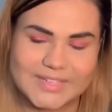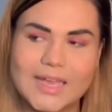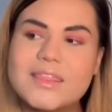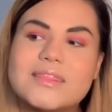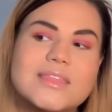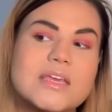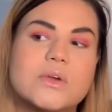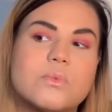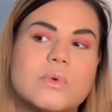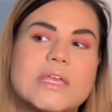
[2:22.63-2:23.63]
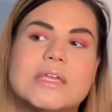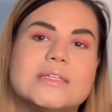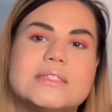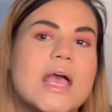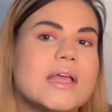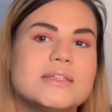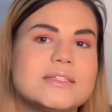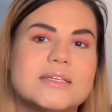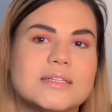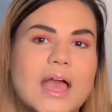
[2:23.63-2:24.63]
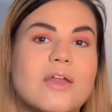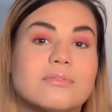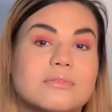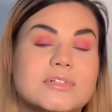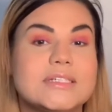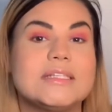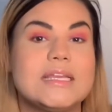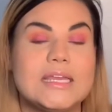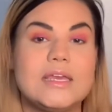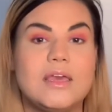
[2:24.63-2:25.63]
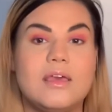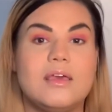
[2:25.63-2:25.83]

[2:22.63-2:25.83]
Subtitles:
I think we tend to let really